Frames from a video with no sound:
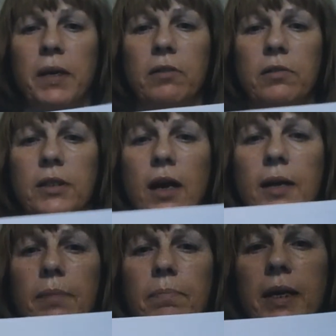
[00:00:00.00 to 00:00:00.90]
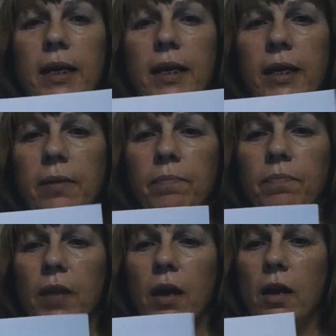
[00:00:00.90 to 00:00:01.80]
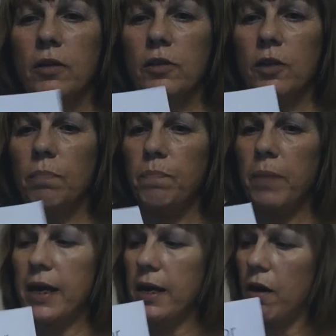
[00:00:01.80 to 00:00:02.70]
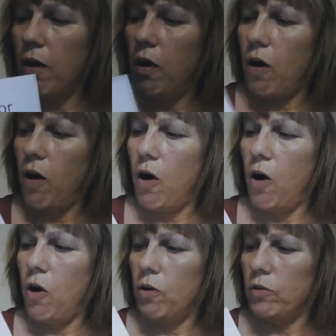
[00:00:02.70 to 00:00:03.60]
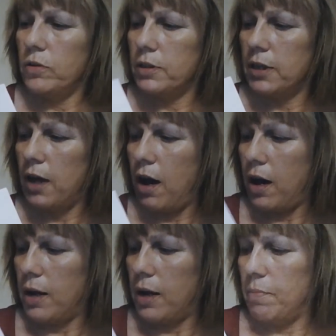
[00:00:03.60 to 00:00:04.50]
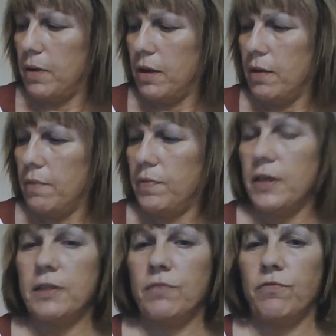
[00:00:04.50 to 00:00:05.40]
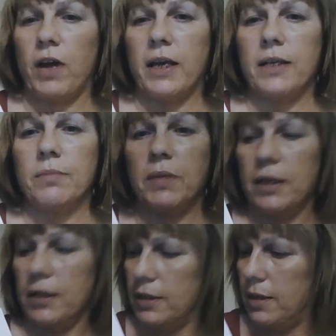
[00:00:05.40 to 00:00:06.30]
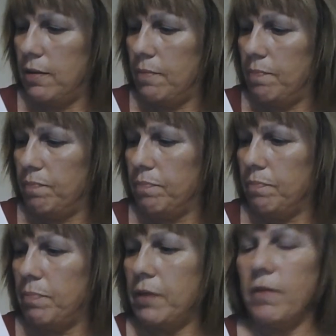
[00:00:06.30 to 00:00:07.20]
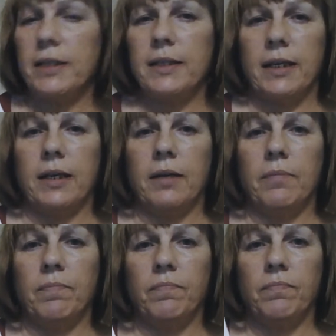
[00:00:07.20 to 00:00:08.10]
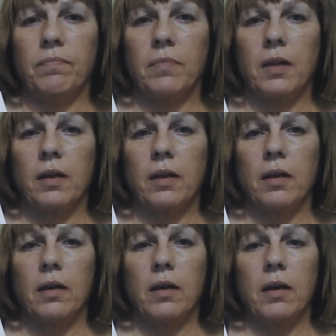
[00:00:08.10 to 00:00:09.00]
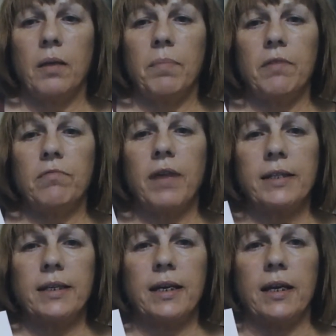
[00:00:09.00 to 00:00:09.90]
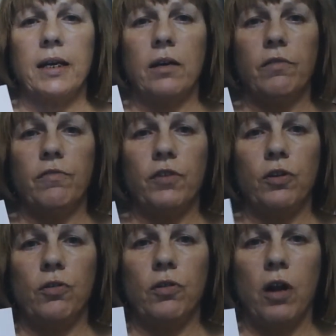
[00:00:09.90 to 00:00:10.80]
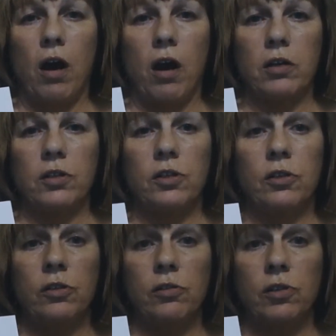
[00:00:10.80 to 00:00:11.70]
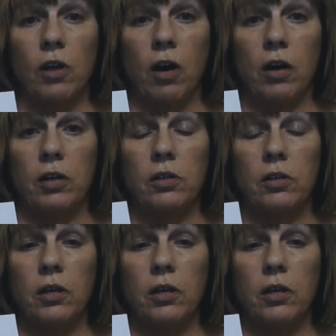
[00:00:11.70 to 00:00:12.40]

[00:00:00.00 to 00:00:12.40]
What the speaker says: on time mean? So be on time. This phrase means be ready. Be ready for your class to start.